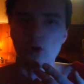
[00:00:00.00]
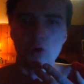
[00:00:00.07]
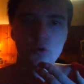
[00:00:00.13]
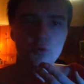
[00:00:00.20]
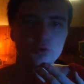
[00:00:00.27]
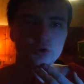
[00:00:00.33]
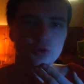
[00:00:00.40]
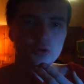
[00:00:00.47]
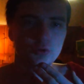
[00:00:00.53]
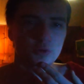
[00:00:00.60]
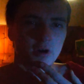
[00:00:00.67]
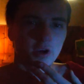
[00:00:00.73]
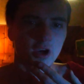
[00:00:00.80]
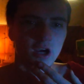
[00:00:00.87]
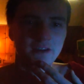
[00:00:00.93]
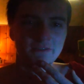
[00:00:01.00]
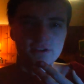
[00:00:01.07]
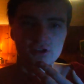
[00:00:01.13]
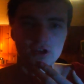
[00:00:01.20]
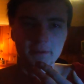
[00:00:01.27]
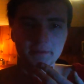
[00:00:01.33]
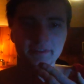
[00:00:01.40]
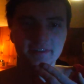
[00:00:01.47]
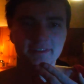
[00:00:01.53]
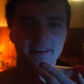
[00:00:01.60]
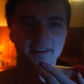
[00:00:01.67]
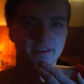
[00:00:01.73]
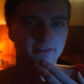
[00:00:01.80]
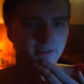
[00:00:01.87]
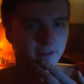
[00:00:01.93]
go to a coffee shop and
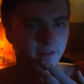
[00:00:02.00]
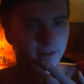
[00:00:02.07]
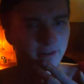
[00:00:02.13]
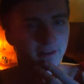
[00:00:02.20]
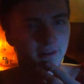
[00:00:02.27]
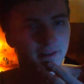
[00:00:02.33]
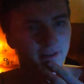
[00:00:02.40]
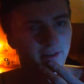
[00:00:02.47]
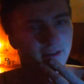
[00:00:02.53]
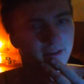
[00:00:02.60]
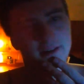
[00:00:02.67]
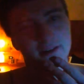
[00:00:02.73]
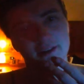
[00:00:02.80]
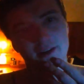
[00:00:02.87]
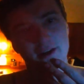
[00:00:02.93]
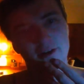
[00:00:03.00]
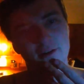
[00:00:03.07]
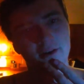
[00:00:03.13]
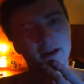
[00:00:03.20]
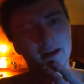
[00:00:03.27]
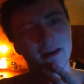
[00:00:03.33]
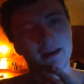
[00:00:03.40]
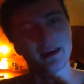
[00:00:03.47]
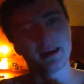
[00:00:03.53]
sit, you know?